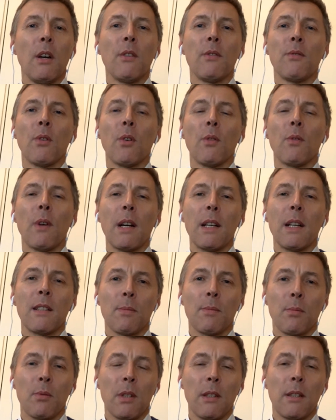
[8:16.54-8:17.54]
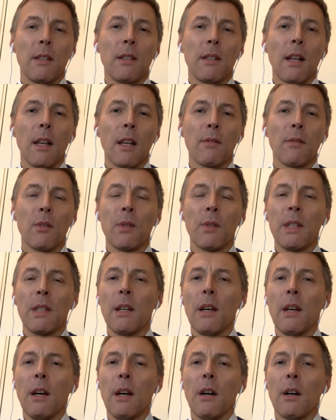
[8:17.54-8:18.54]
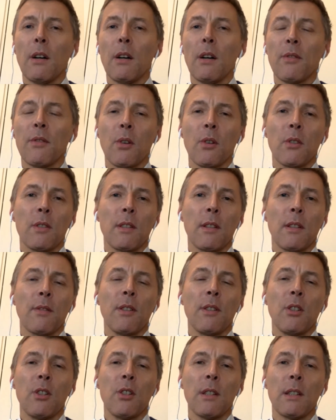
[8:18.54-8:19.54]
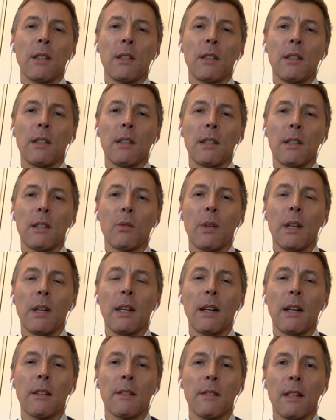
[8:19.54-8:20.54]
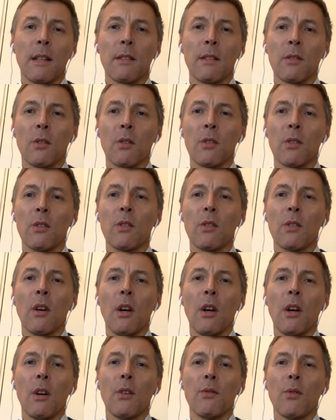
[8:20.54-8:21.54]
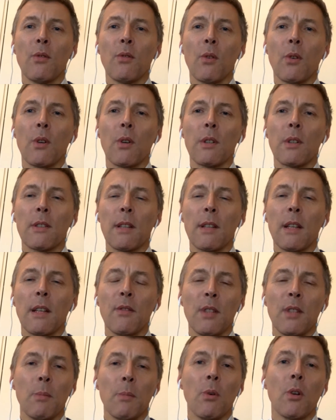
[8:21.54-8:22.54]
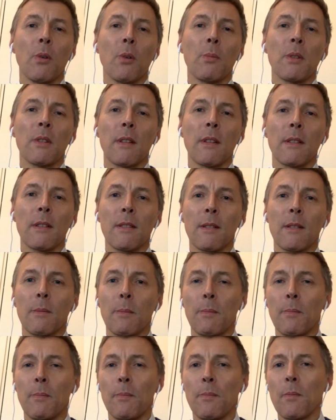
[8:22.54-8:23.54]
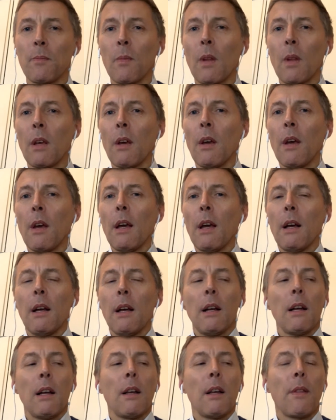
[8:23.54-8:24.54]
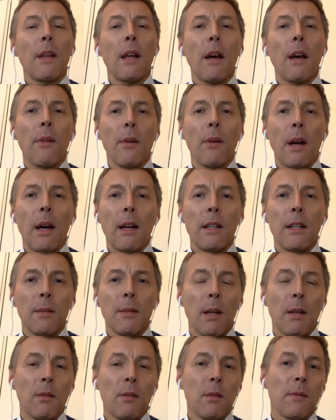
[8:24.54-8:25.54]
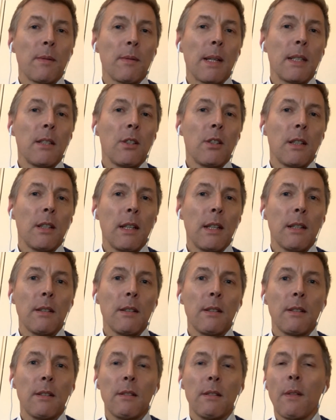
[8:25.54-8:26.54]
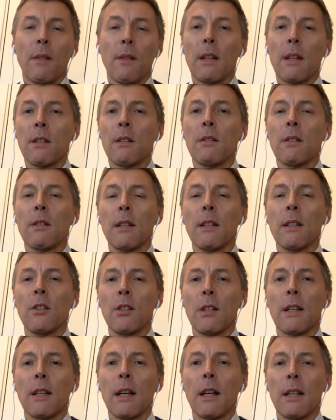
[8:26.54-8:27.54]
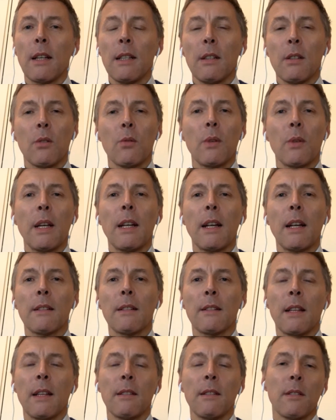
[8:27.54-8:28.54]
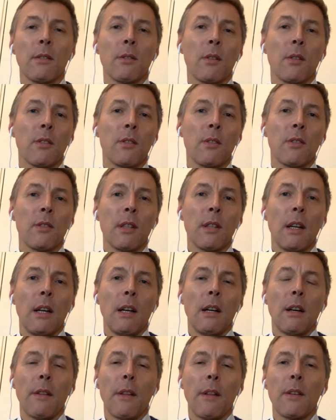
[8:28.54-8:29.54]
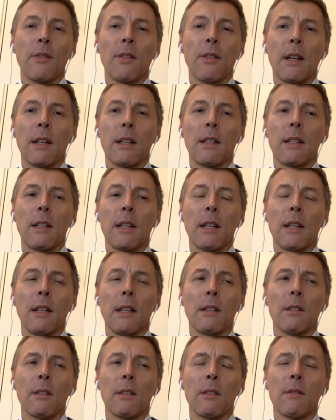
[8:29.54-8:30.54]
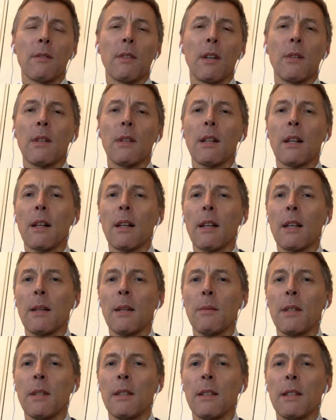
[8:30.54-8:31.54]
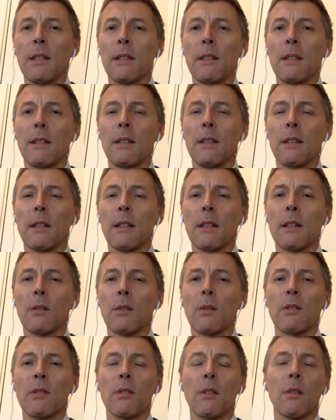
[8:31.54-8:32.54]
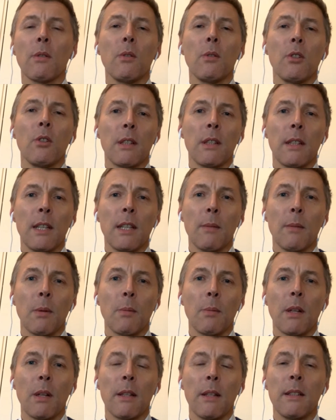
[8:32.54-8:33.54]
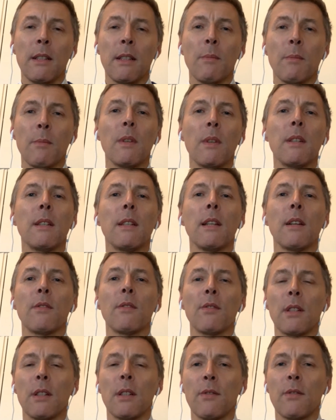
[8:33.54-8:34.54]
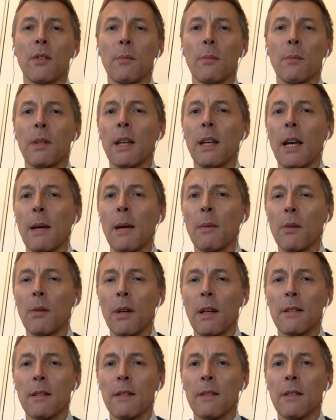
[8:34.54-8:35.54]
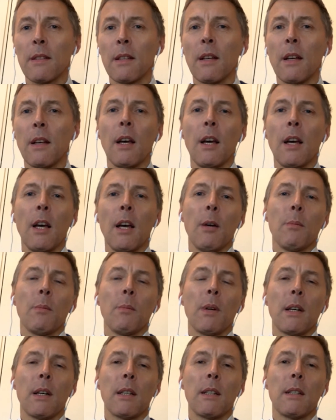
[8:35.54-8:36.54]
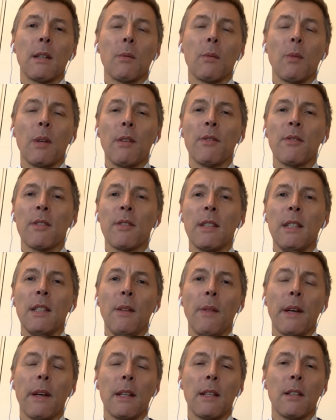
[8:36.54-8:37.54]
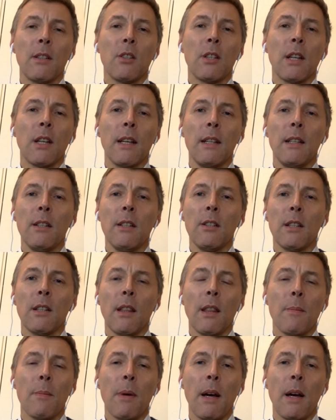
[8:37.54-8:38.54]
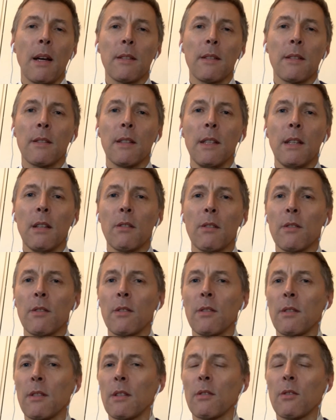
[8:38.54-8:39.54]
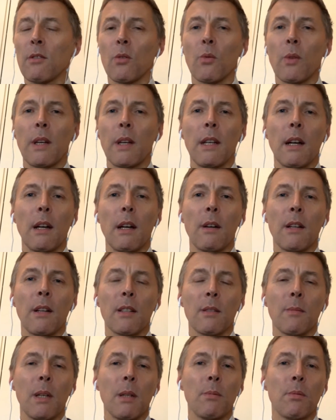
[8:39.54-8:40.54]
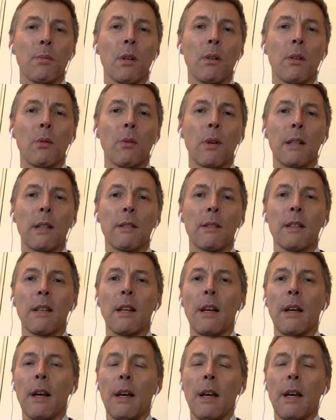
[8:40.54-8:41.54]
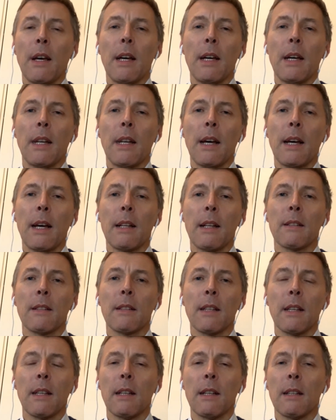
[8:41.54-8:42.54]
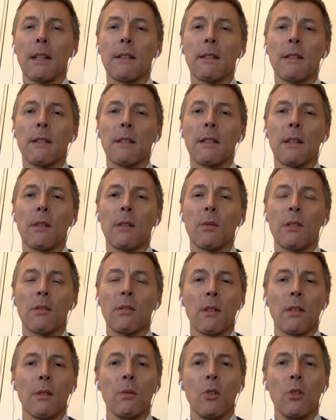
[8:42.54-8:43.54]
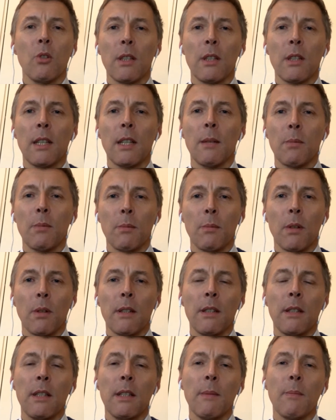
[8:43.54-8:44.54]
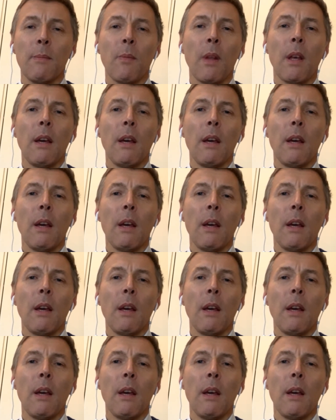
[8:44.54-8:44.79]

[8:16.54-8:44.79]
for widespread delivery of cost efficient uh, radar sensors for safety purposes. The other item I would mention is that traditionally radar sensors, they've had a very limited uh, resolution capability, different from cameras but we've seen that change in the past years. So radar has made progress, enhancing its uh, resolution capability,